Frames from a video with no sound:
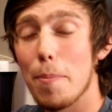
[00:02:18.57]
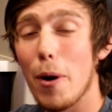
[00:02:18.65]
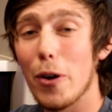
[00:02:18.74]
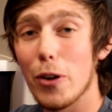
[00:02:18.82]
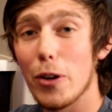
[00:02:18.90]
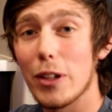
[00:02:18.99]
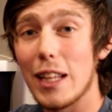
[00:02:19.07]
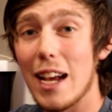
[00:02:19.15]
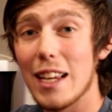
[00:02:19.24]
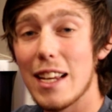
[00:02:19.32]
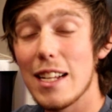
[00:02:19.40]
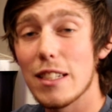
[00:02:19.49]
burner
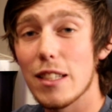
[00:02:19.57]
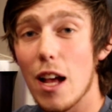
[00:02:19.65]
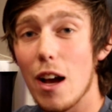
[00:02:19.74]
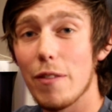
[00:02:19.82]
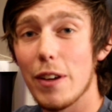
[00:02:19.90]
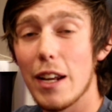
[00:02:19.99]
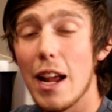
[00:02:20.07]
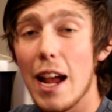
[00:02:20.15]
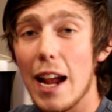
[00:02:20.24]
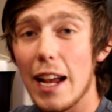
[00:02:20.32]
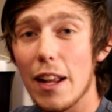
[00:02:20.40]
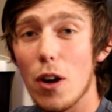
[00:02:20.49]
that heats the oven
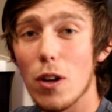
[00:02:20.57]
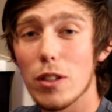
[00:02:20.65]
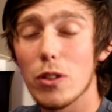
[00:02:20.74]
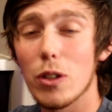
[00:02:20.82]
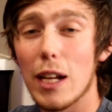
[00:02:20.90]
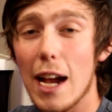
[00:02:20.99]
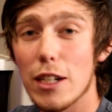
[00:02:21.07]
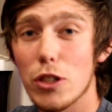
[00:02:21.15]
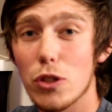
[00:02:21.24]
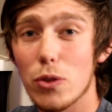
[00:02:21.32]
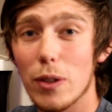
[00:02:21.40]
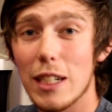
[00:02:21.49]
and also
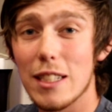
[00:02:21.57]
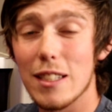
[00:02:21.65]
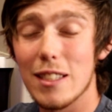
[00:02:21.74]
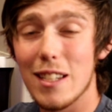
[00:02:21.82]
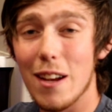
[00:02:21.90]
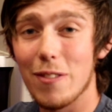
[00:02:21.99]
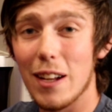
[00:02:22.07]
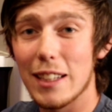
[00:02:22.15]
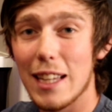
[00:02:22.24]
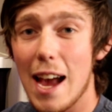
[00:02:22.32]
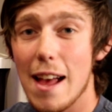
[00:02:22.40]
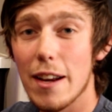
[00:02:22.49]
catches grease and stuff
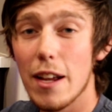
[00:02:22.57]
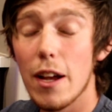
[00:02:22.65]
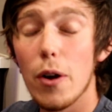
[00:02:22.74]
like that.